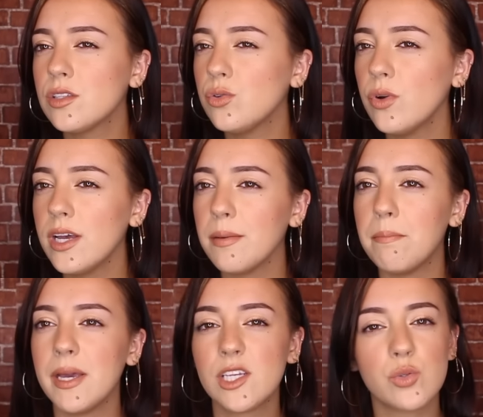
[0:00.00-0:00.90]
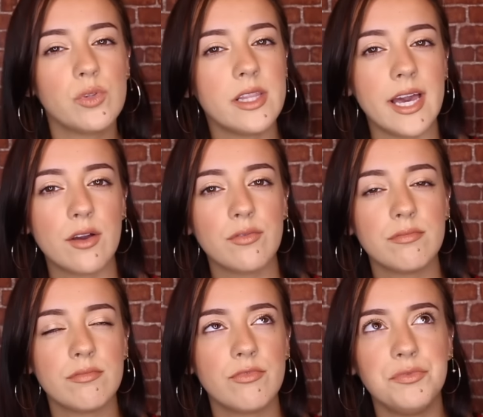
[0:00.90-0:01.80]
to it mixed with, like,
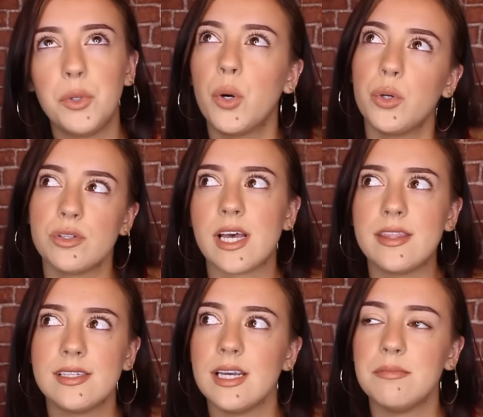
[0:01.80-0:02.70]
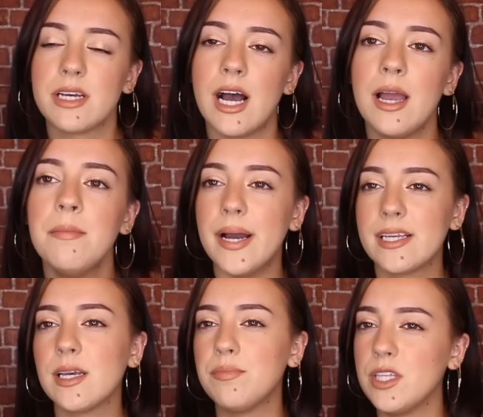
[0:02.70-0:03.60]
florals at the same time,
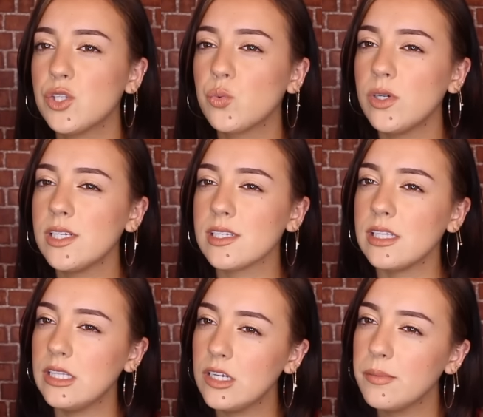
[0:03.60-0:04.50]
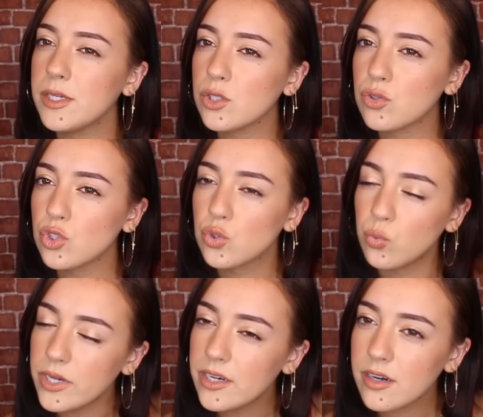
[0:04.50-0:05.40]
except this one is a little bit
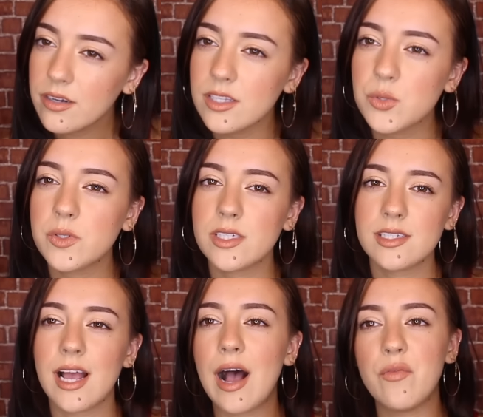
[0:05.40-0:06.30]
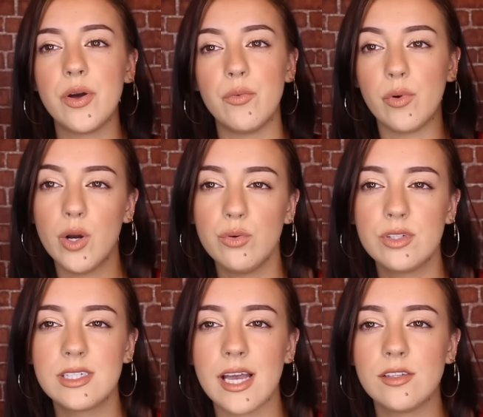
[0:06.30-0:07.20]
sweeter. This one doesn't have the
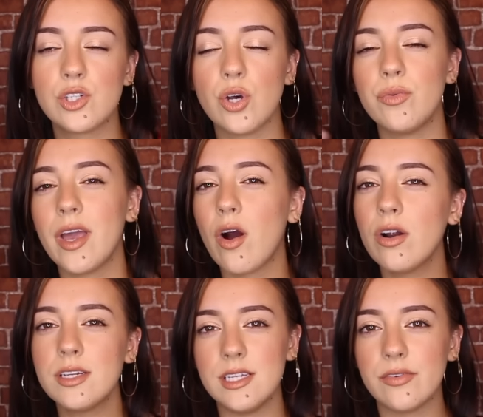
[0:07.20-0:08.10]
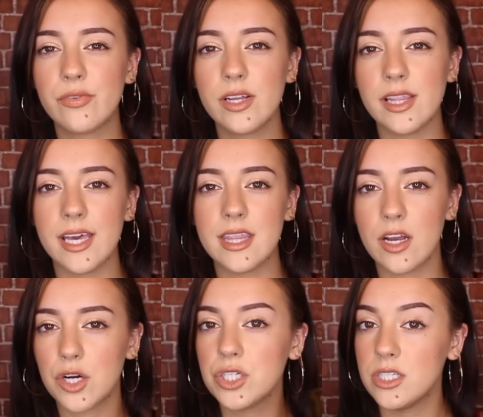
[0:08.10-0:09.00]
rose scent, so they are different. Like,
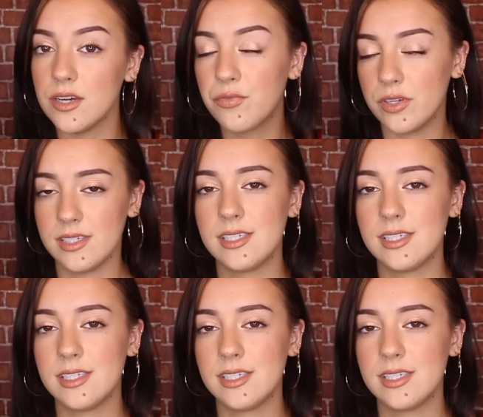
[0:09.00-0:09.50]
they are different